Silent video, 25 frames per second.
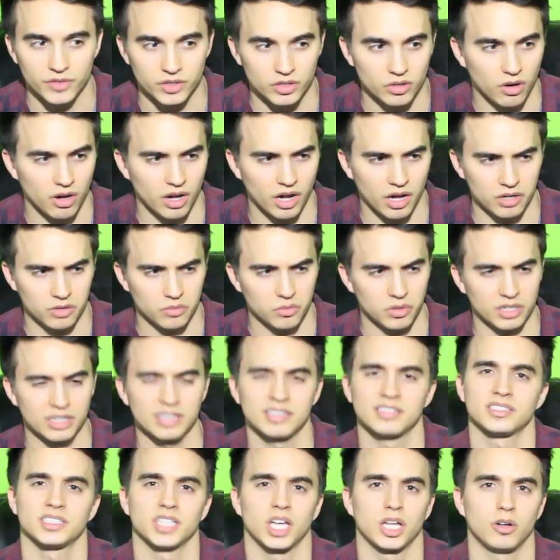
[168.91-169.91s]
You know, I don't want
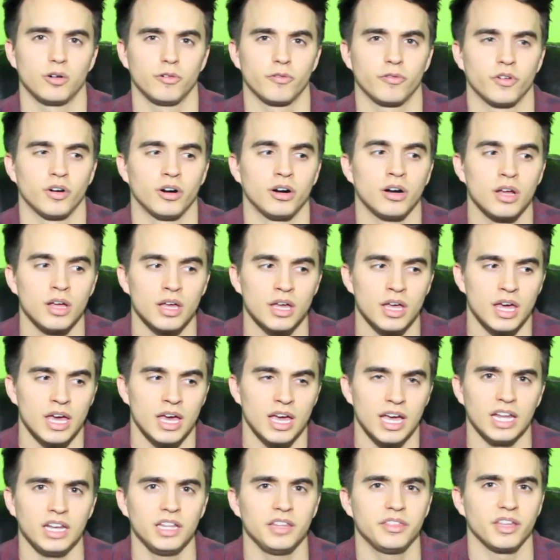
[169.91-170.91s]
to settle for
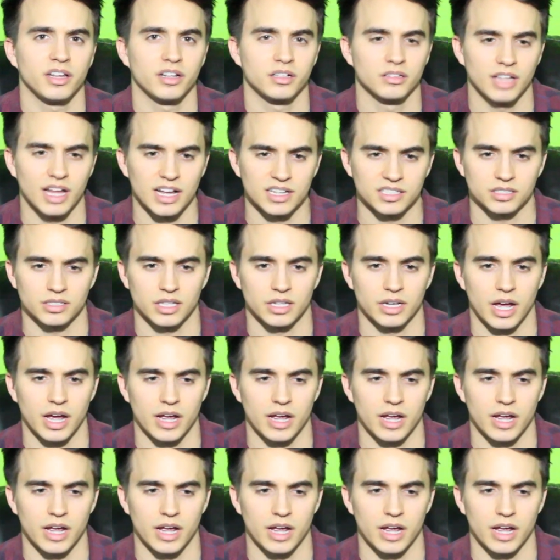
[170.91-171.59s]
anything less